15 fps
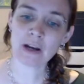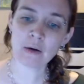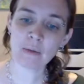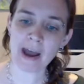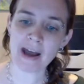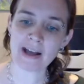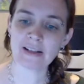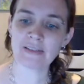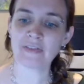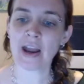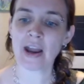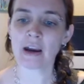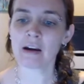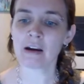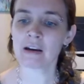
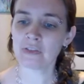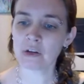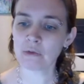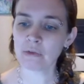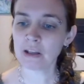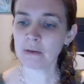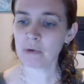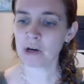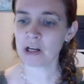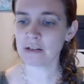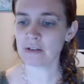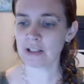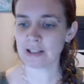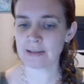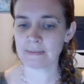opacifier if you really want to
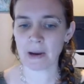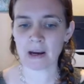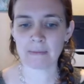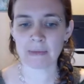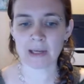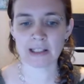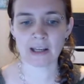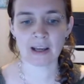experiment